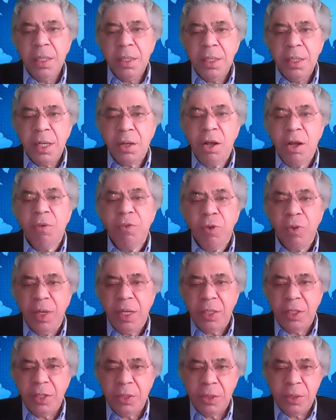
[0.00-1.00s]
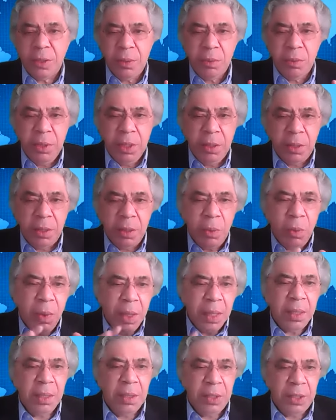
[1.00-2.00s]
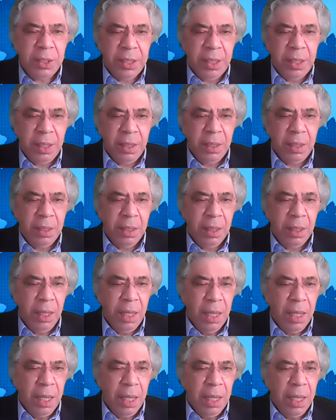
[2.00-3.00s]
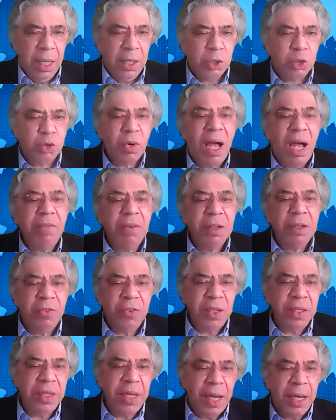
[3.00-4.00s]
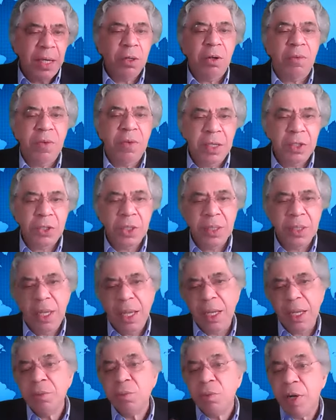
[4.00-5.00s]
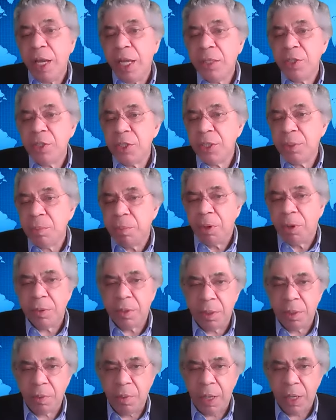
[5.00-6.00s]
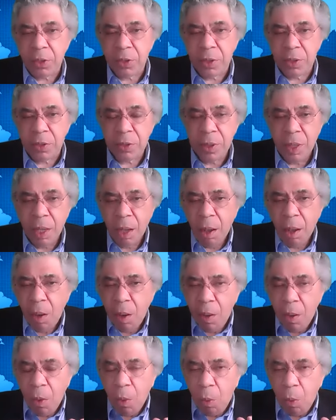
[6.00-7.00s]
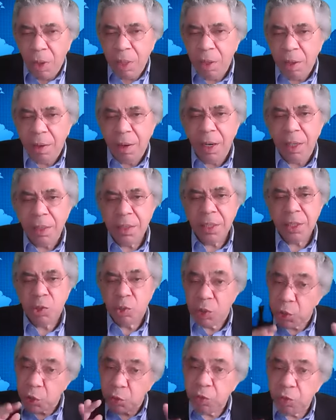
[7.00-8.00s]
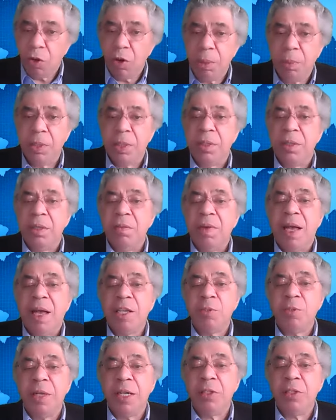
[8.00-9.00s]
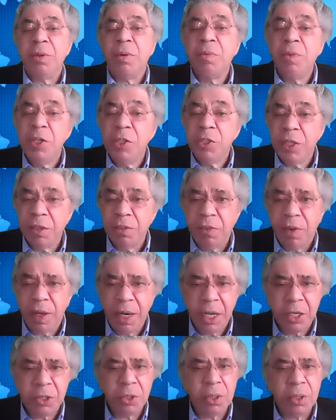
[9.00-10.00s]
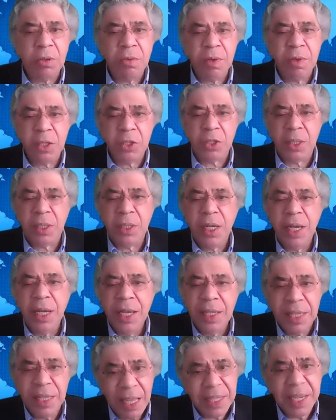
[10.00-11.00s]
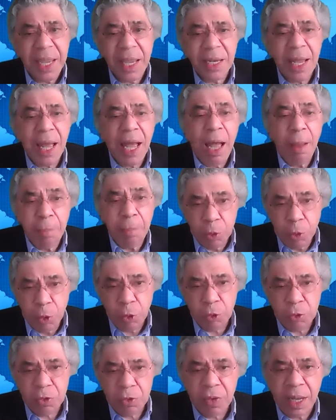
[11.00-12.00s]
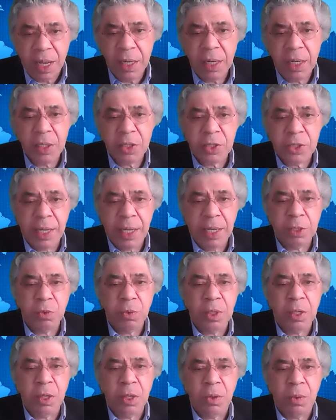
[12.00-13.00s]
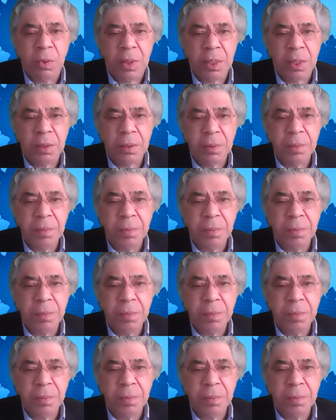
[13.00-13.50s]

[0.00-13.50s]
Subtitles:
The confluence we are witnessing is driving fintech innovation and raises important questions. What are the transformative aspects of recent financial innovation that can uproot finance as we know it?